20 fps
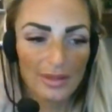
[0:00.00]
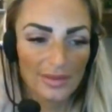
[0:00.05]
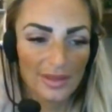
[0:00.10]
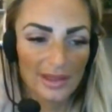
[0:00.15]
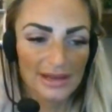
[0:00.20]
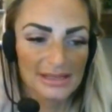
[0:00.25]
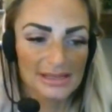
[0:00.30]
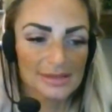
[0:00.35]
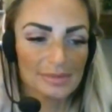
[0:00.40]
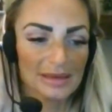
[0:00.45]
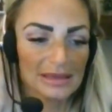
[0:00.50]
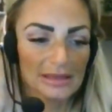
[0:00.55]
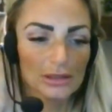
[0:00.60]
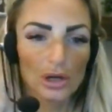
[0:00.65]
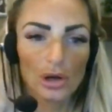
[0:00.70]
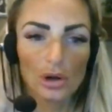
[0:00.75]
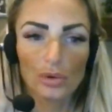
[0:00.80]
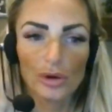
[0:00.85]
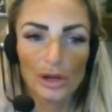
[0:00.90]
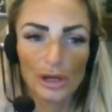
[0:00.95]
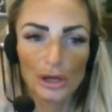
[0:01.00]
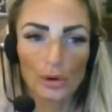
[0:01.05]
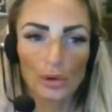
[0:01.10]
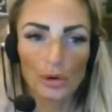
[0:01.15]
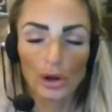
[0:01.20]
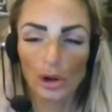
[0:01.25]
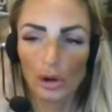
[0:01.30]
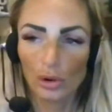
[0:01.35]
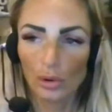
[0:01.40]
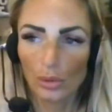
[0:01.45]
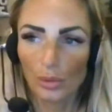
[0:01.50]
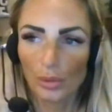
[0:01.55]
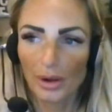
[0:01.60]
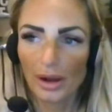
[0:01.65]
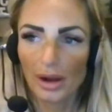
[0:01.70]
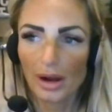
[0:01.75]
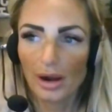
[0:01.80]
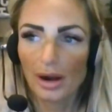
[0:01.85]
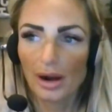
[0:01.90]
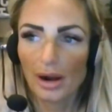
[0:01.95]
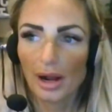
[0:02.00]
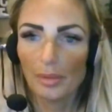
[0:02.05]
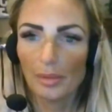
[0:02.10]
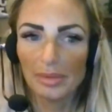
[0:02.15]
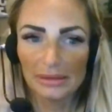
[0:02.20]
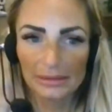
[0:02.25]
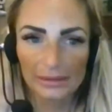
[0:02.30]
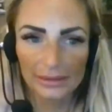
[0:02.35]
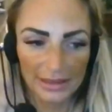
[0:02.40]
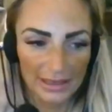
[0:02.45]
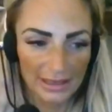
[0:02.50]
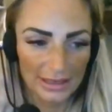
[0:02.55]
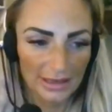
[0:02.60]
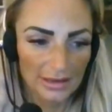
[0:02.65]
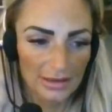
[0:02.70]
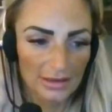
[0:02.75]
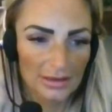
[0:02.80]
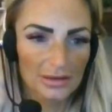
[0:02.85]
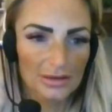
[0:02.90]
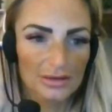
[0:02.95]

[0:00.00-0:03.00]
that is below your own ability